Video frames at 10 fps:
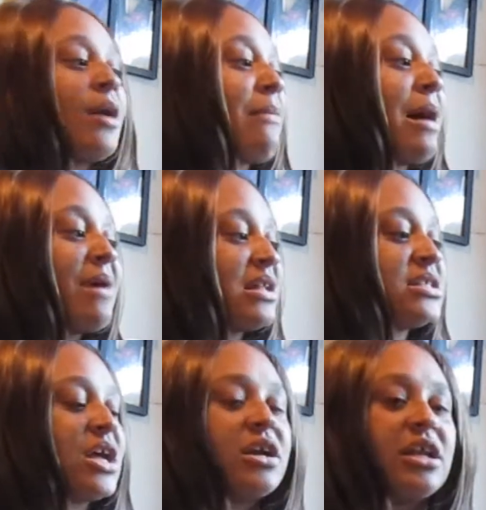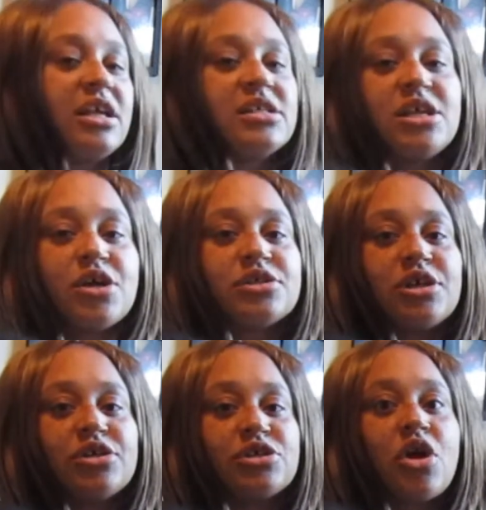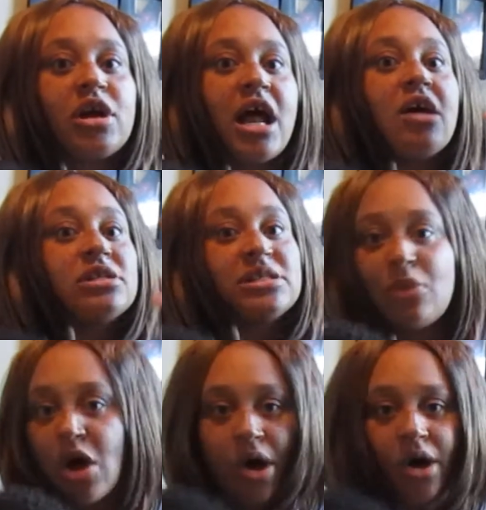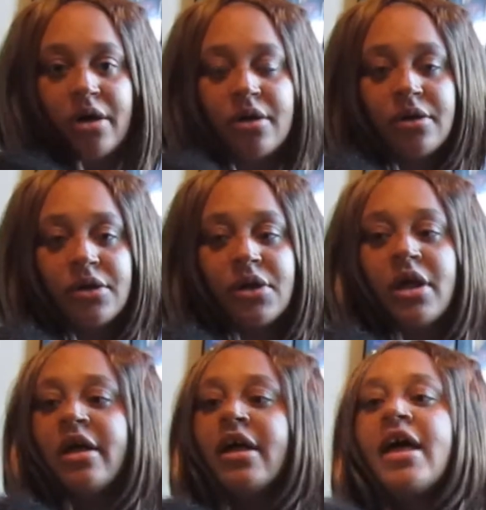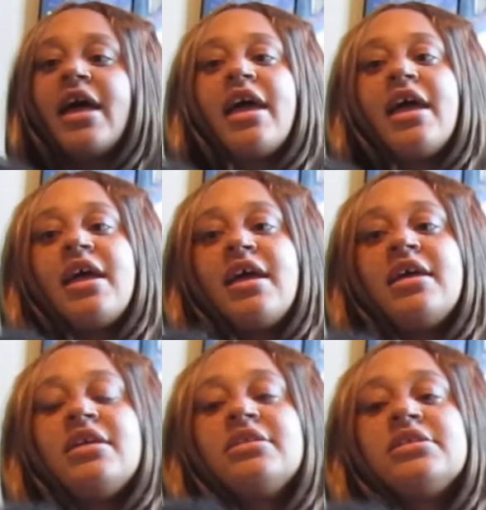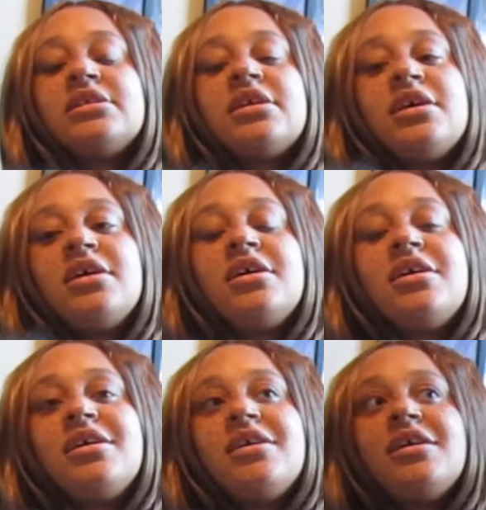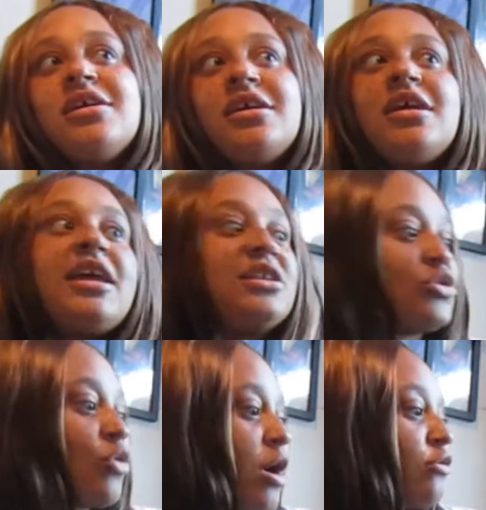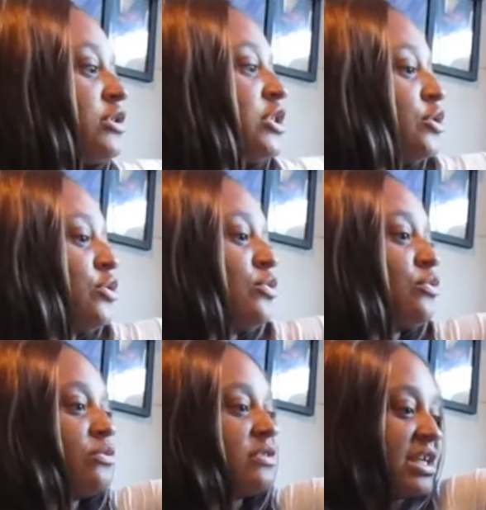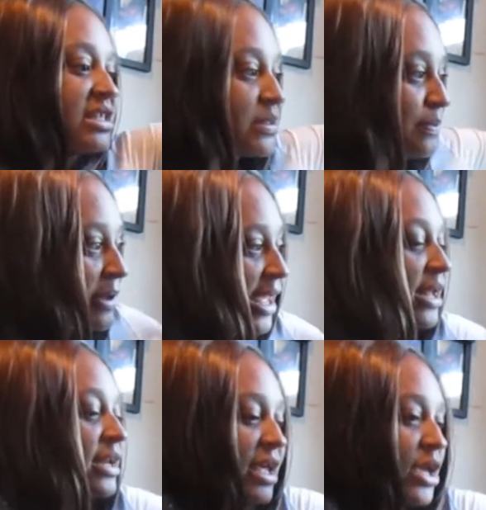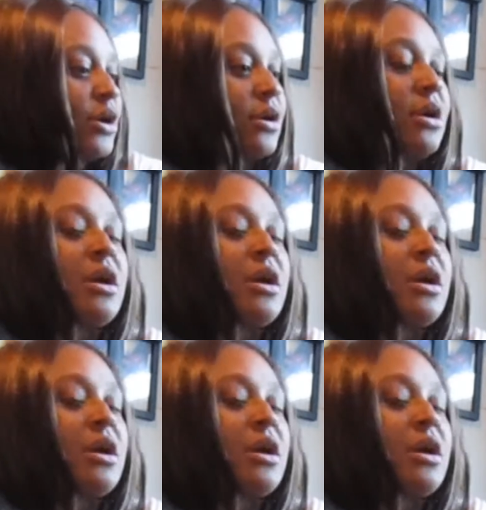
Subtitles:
my Monstera Deliciosa started out small, and it's grown to this plant here.